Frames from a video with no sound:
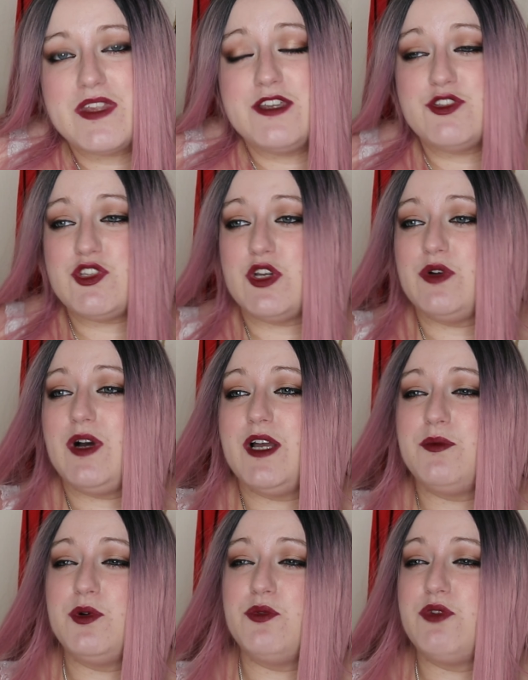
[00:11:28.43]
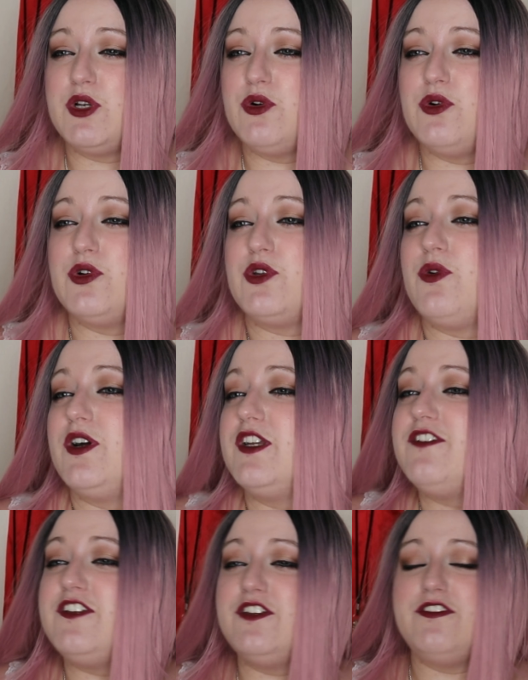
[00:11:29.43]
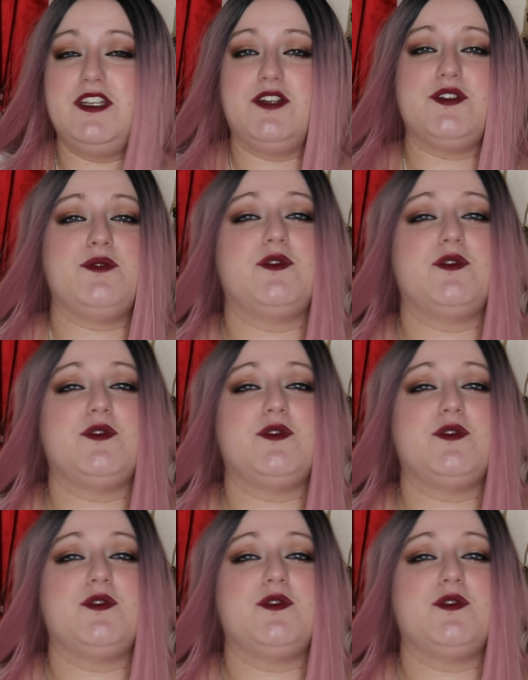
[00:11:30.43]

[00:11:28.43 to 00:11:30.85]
So I will record quite a few videos